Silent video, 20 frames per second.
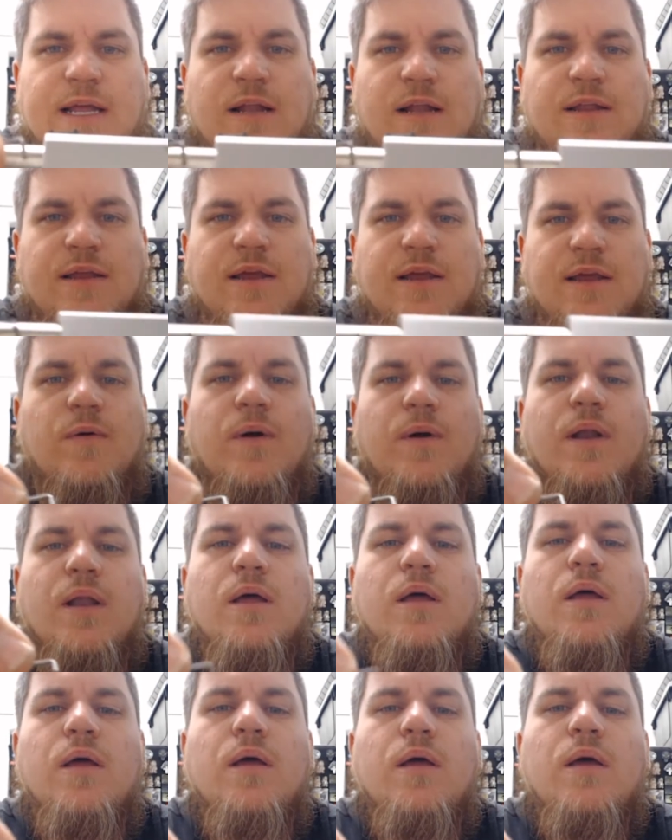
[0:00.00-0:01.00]
on the other one.
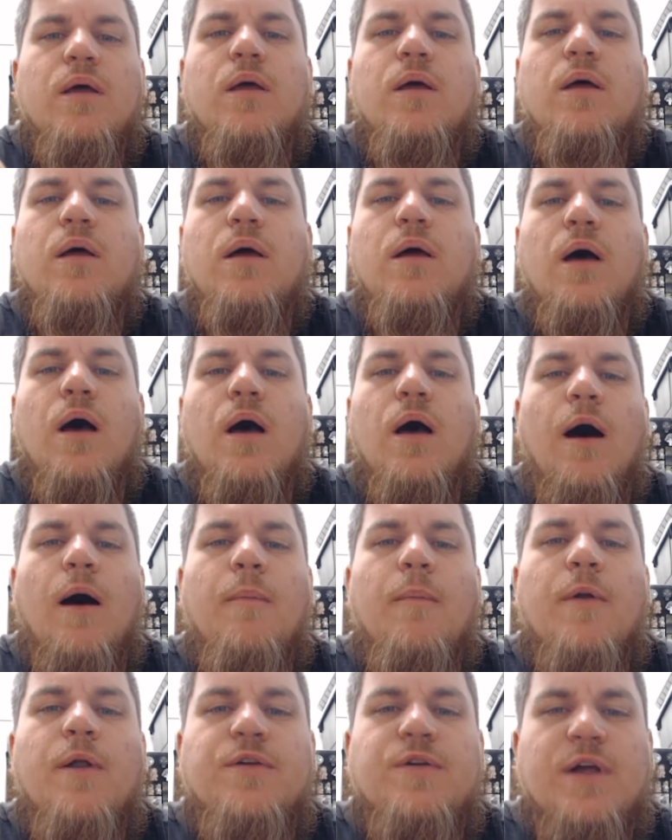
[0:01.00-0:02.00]

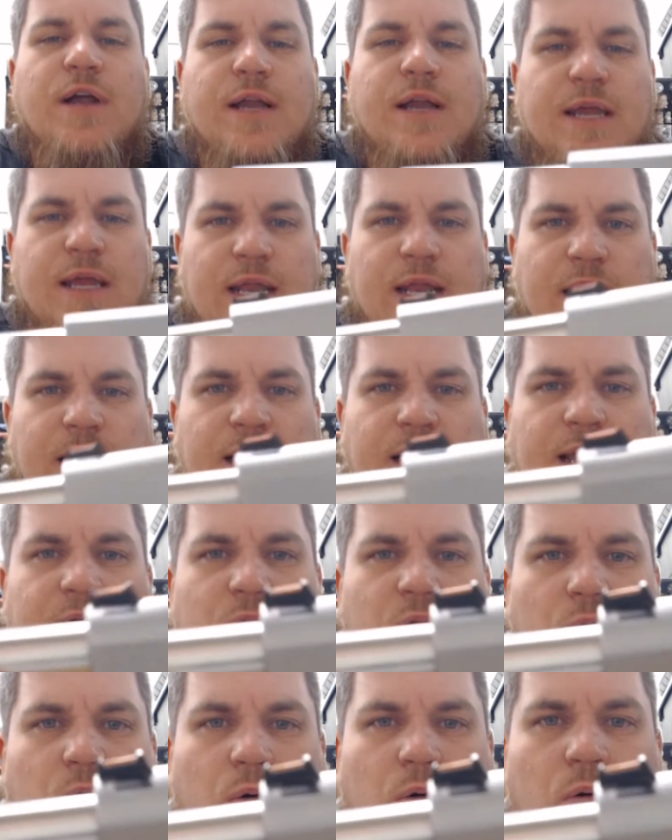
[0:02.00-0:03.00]
I'm going to try to get it in that
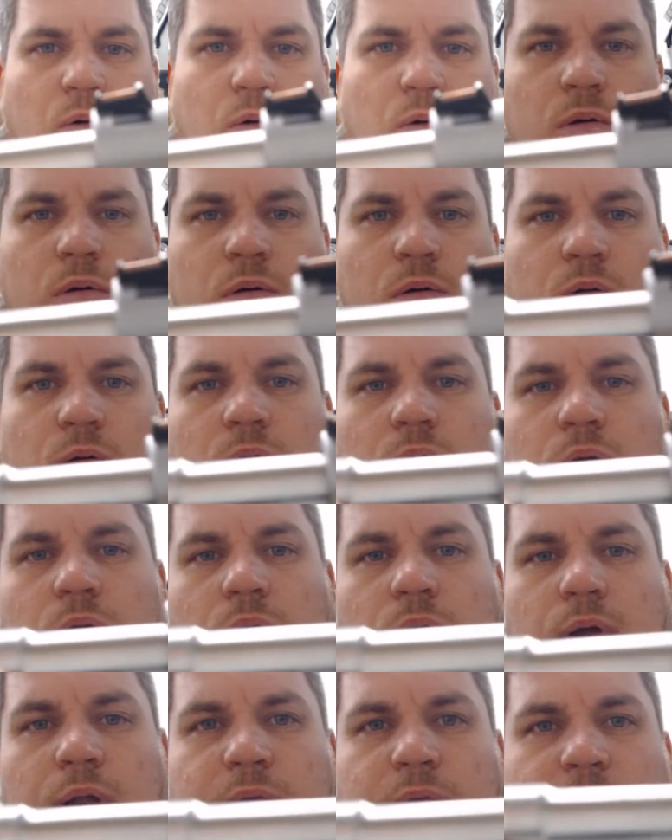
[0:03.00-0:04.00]
hole,
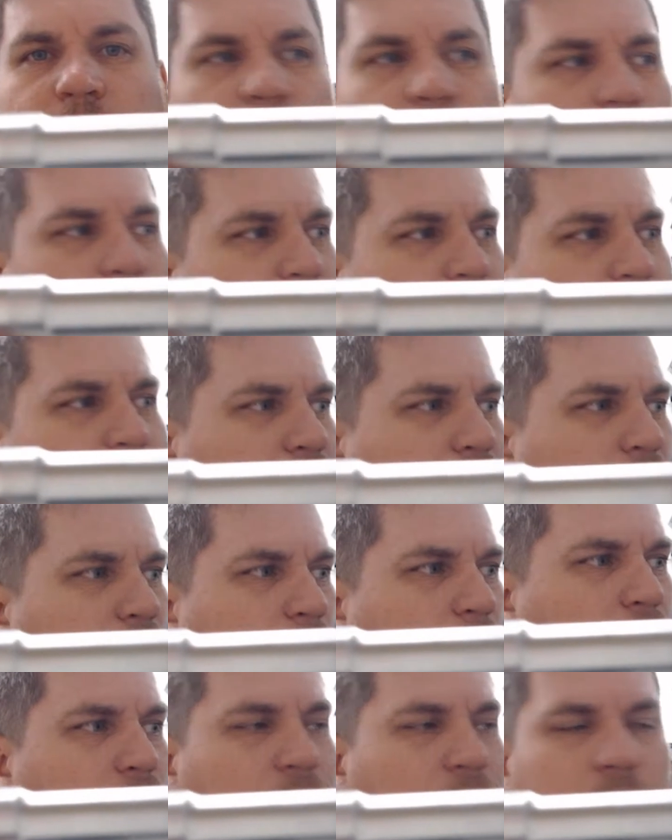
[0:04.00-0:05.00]
and again on
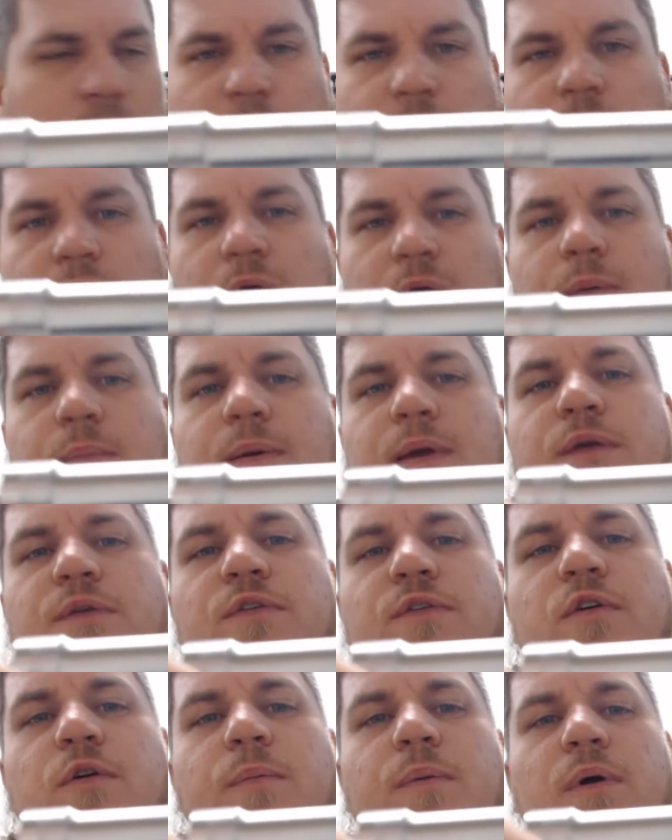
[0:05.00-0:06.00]
camera may not be
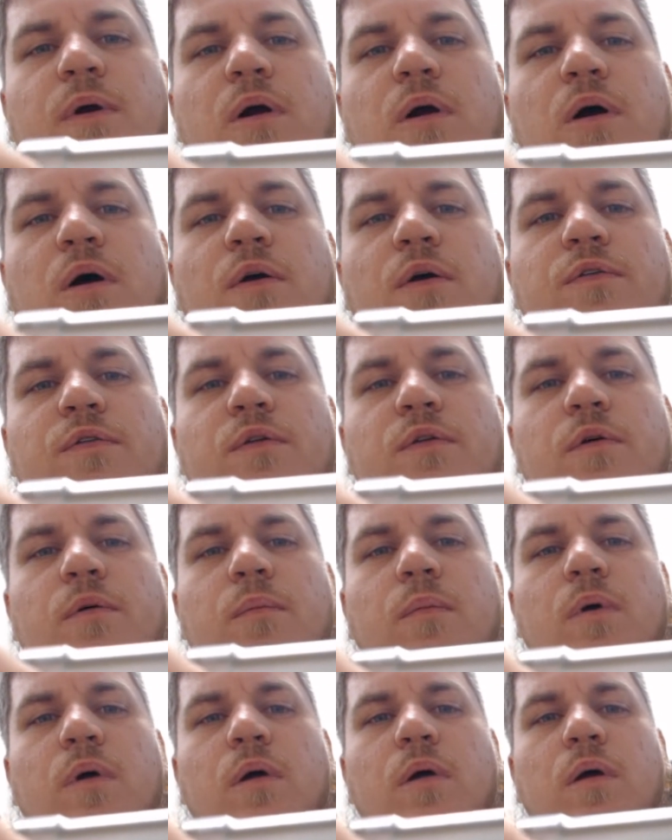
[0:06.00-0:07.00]
super
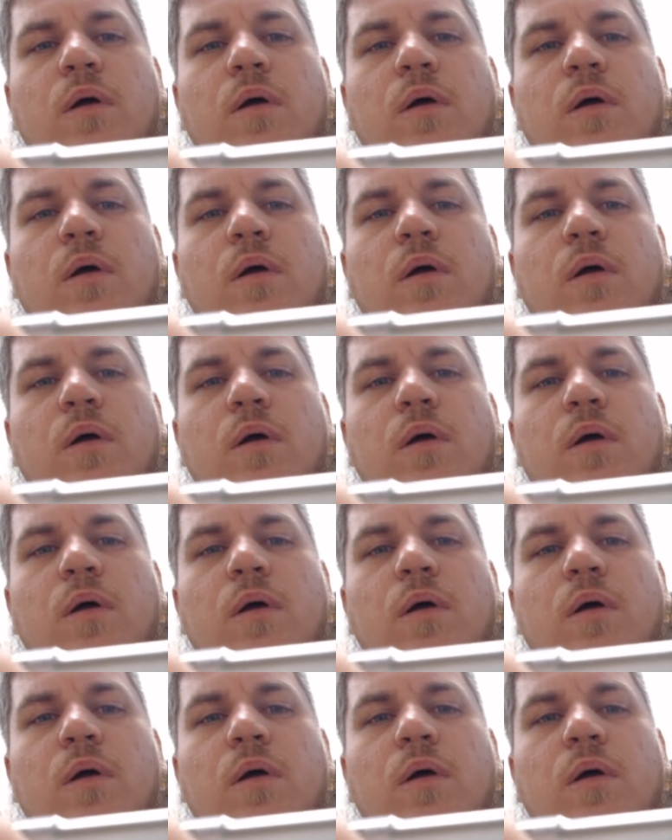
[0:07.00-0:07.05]
awesome.